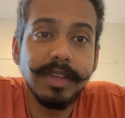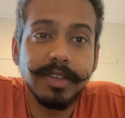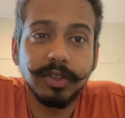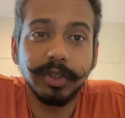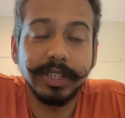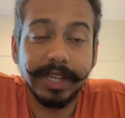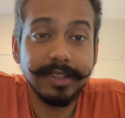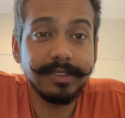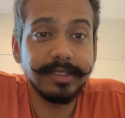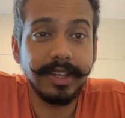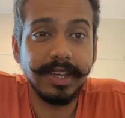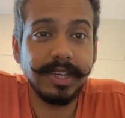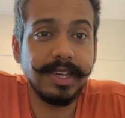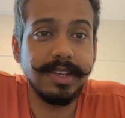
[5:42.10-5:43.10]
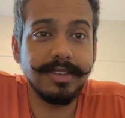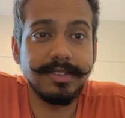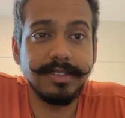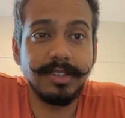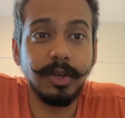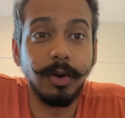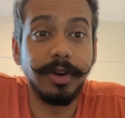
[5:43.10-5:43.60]
So the next thing
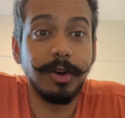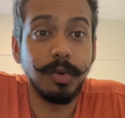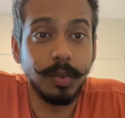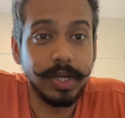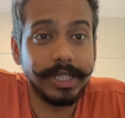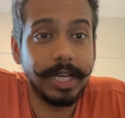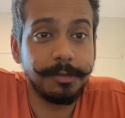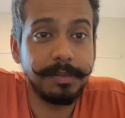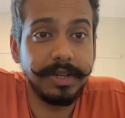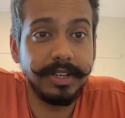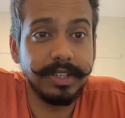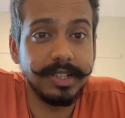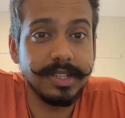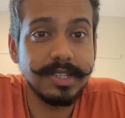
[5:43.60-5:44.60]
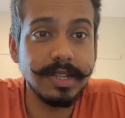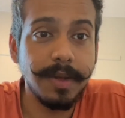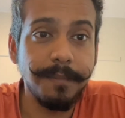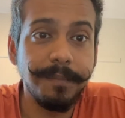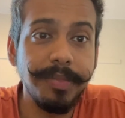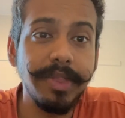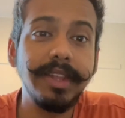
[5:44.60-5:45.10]
is your work experience.
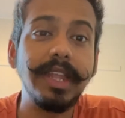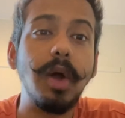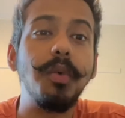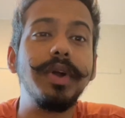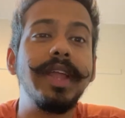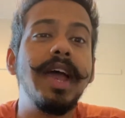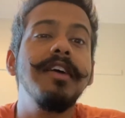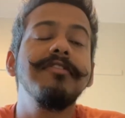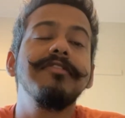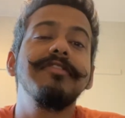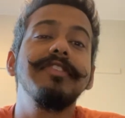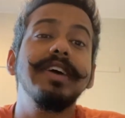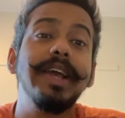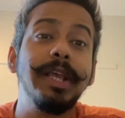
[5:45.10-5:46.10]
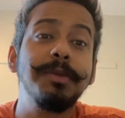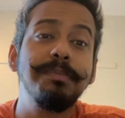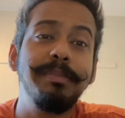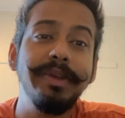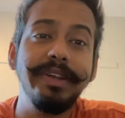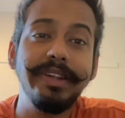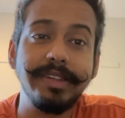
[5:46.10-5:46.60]
Now, what I've
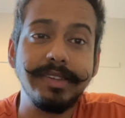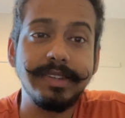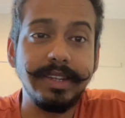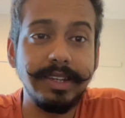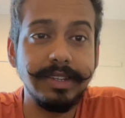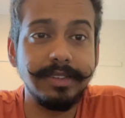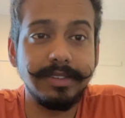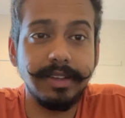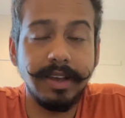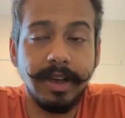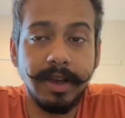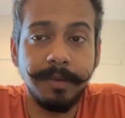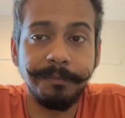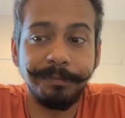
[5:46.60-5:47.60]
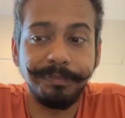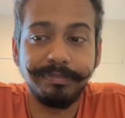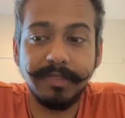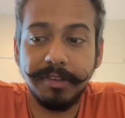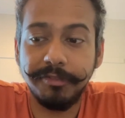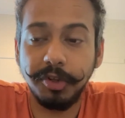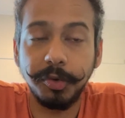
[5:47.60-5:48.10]
experienced is,
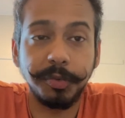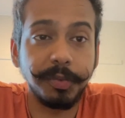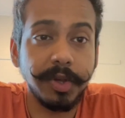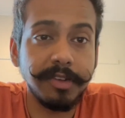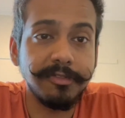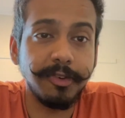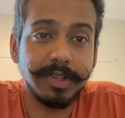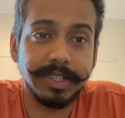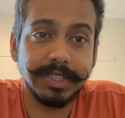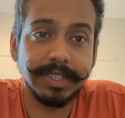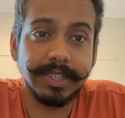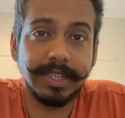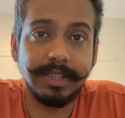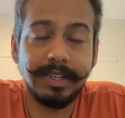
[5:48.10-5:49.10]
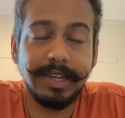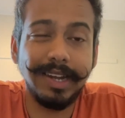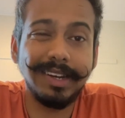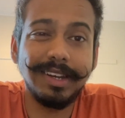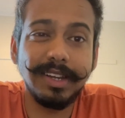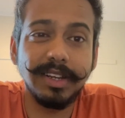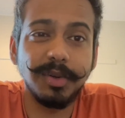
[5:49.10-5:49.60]
if you're going for a
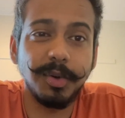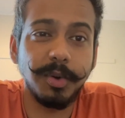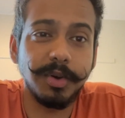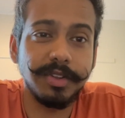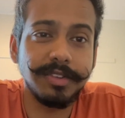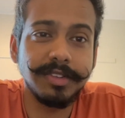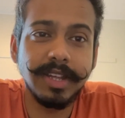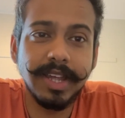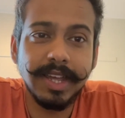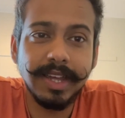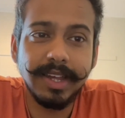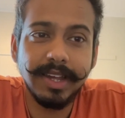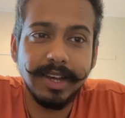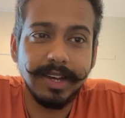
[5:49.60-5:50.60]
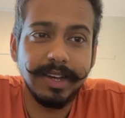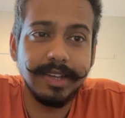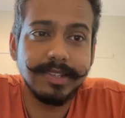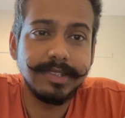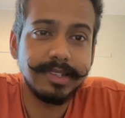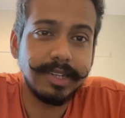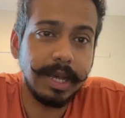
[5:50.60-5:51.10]
technical course, a
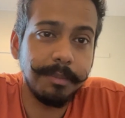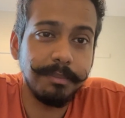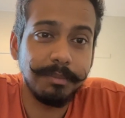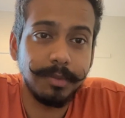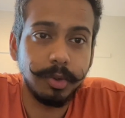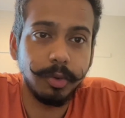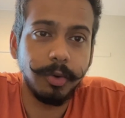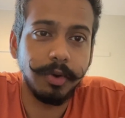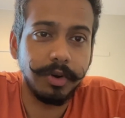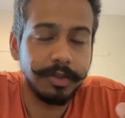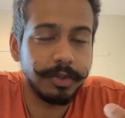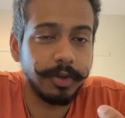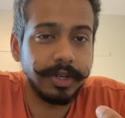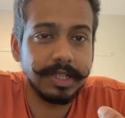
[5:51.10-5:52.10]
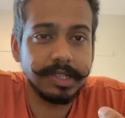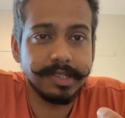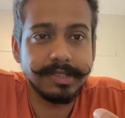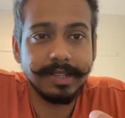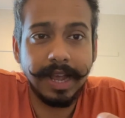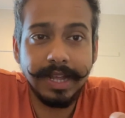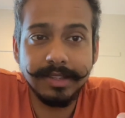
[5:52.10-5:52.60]
STEM course, or a
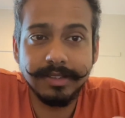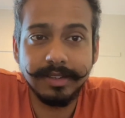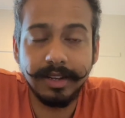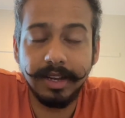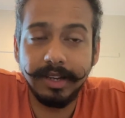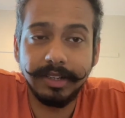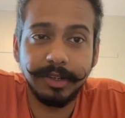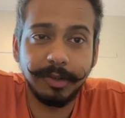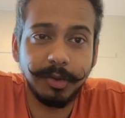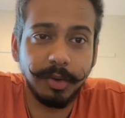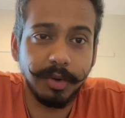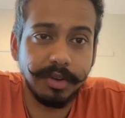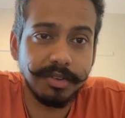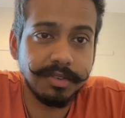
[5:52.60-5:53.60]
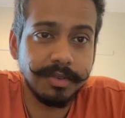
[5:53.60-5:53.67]
science related course,